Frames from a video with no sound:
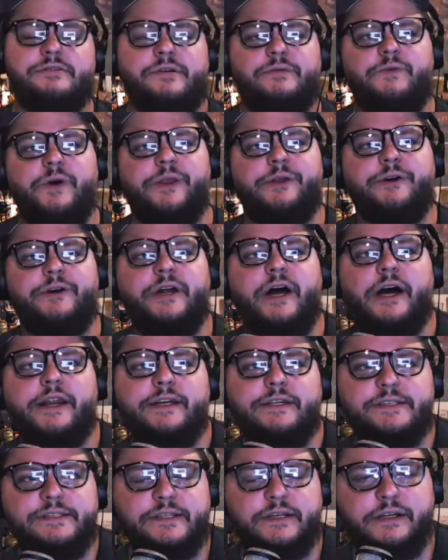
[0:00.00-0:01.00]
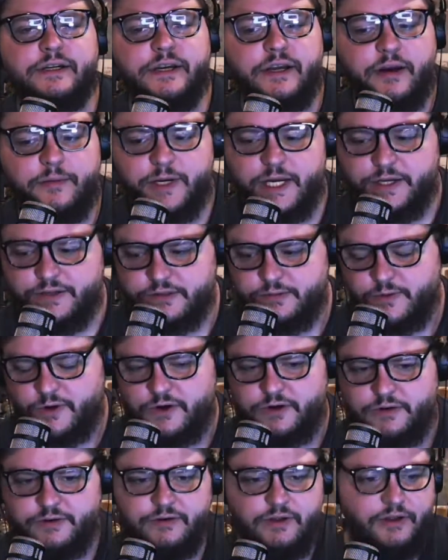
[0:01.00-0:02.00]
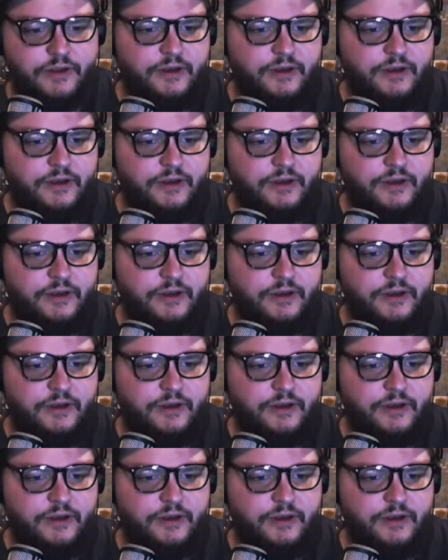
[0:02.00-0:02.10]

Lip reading: whether or not it's coming out tomorrow.